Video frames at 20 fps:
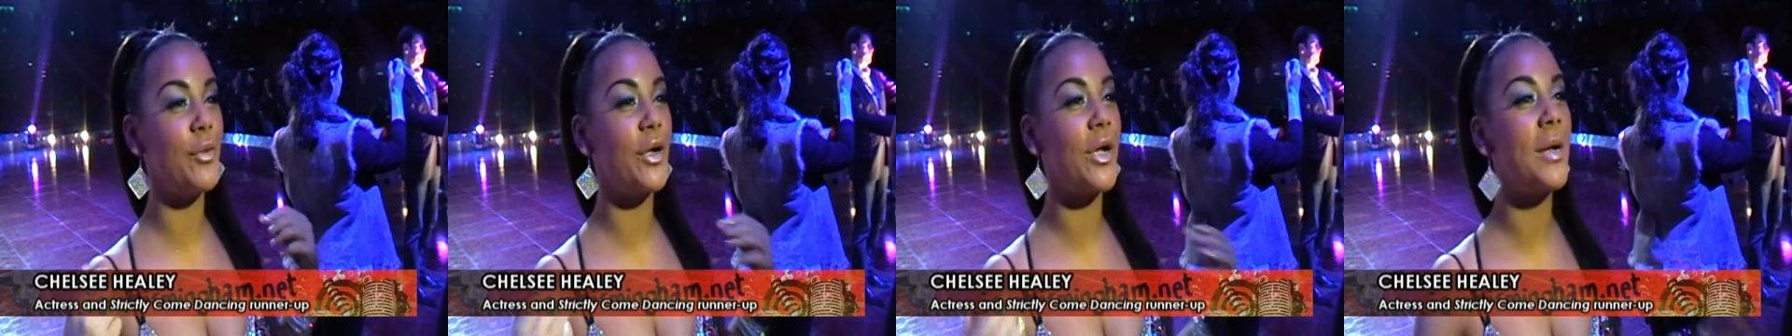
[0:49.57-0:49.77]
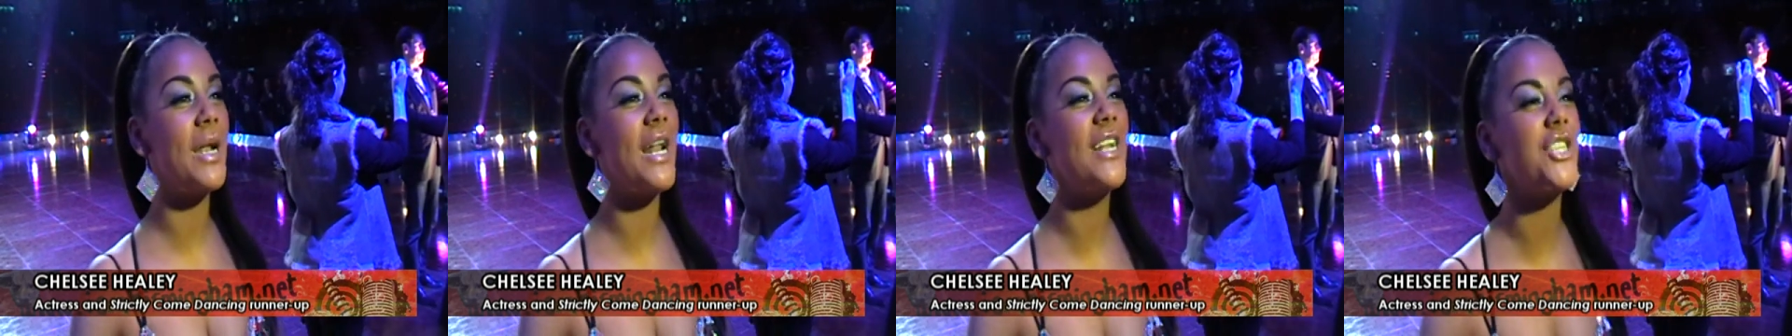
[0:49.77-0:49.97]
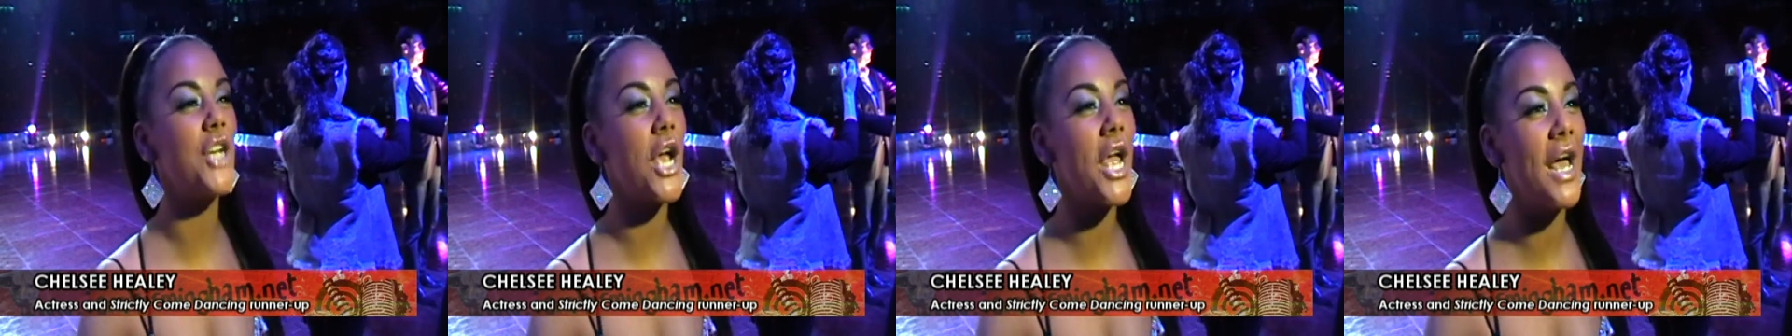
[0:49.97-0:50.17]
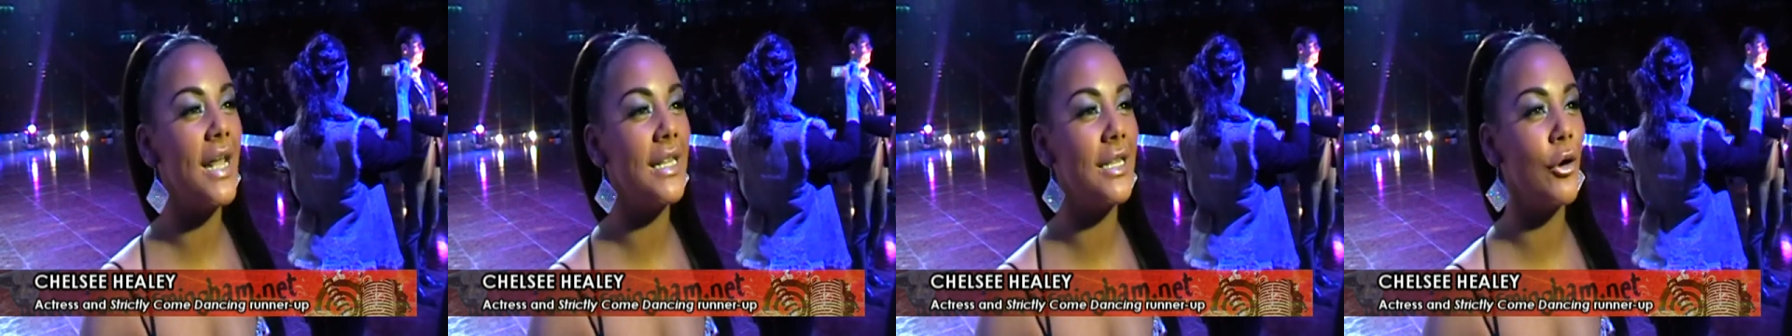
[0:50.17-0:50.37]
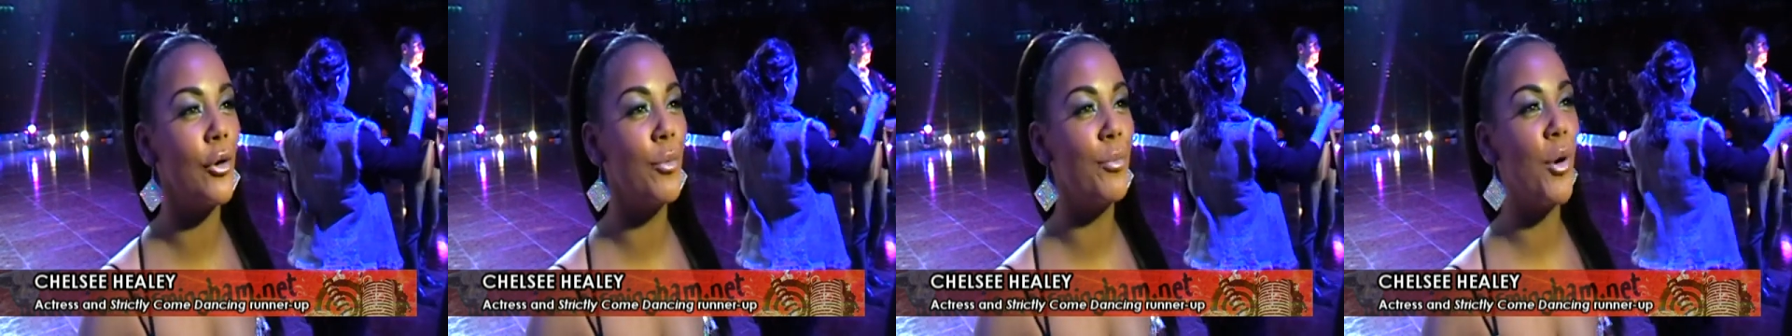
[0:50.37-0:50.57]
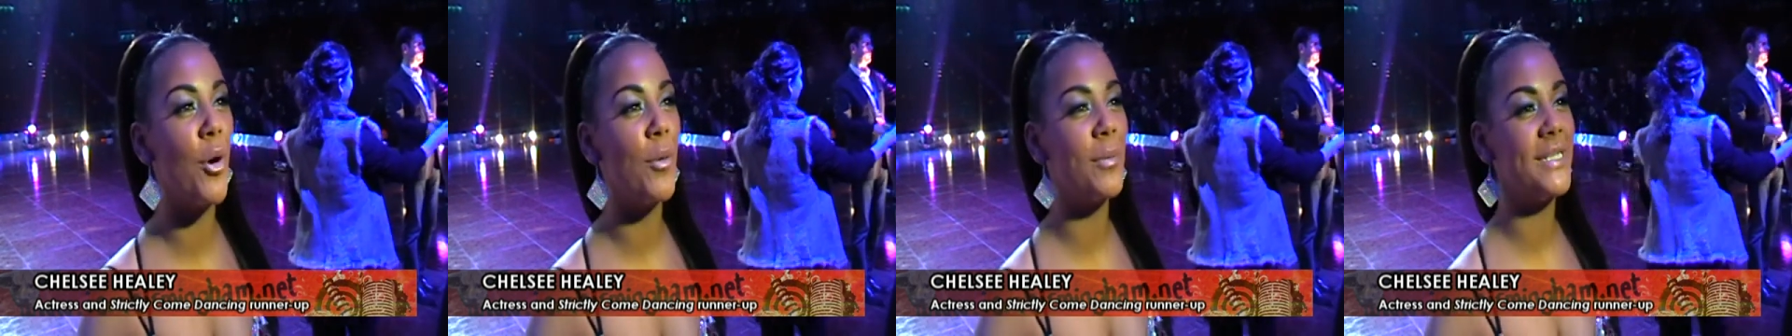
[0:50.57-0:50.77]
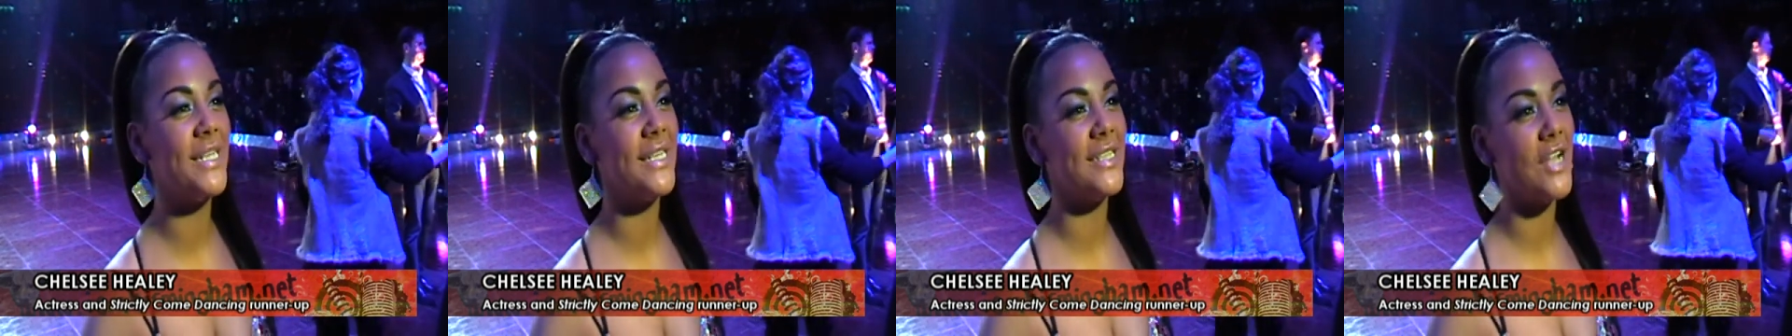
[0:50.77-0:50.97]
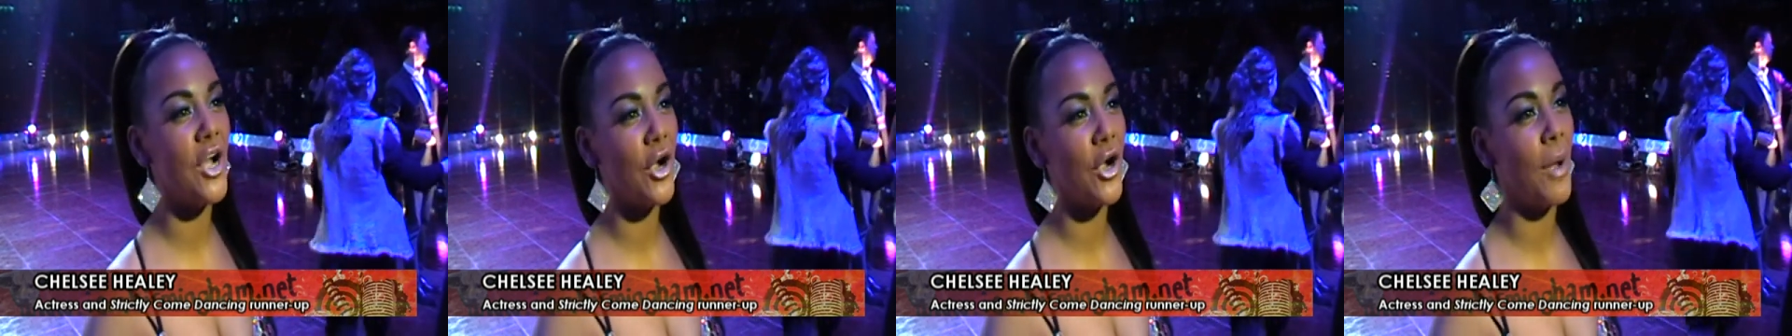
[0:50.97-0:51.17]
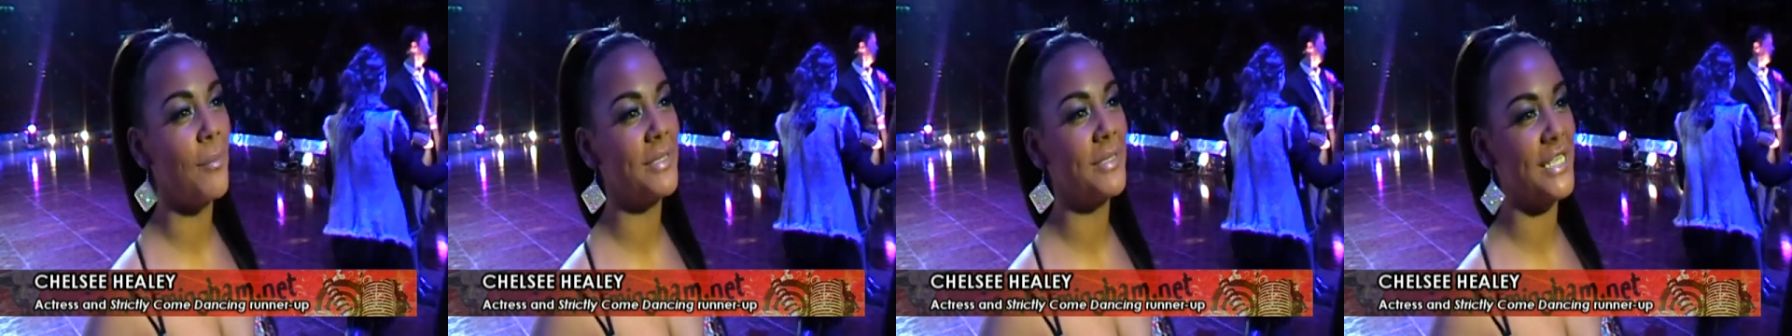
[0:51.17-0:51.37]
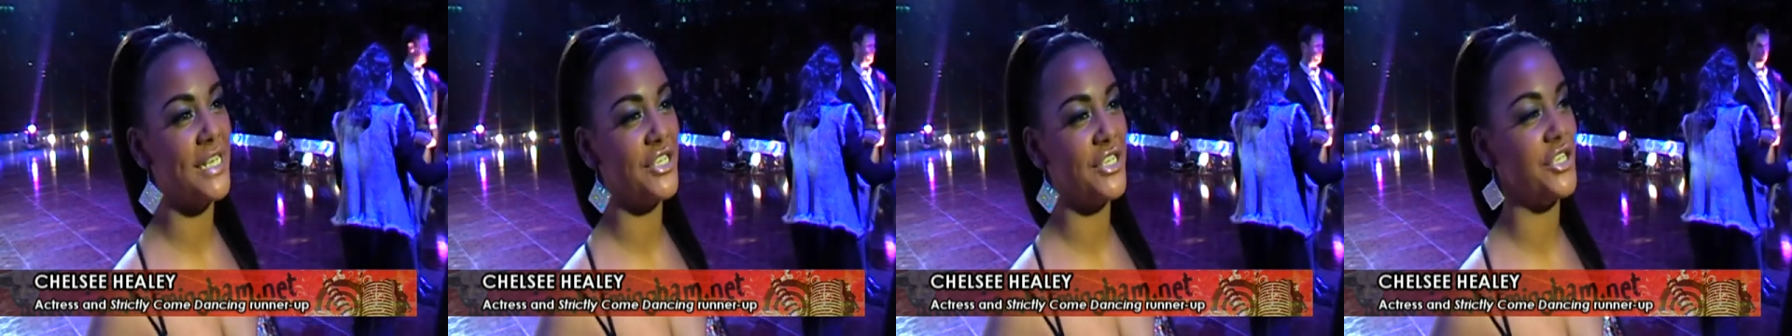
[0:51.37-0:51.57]
can enjoy it a little more because it's not a
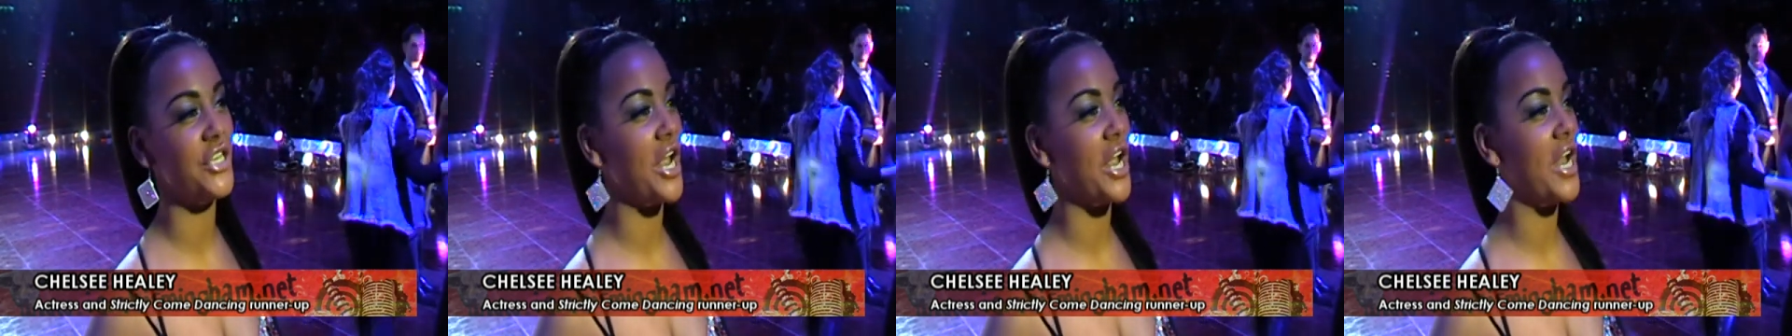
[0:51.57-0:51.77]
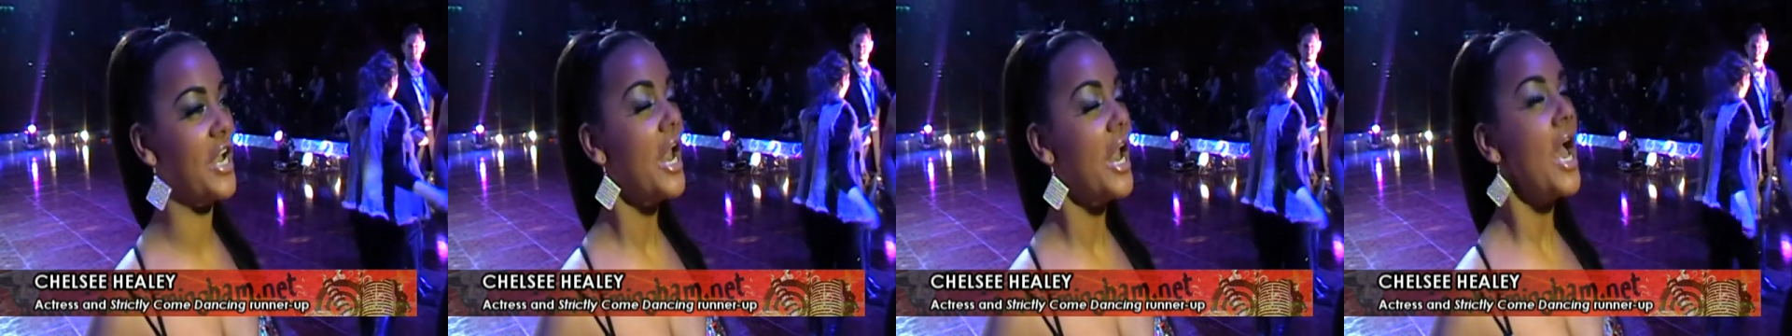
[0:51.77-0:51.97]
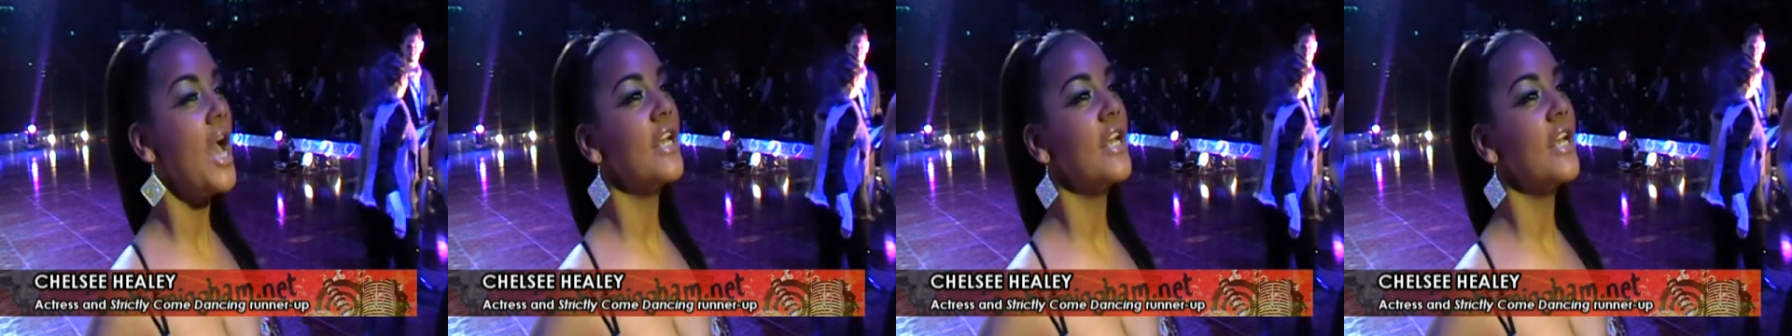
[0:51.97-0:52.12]
competition.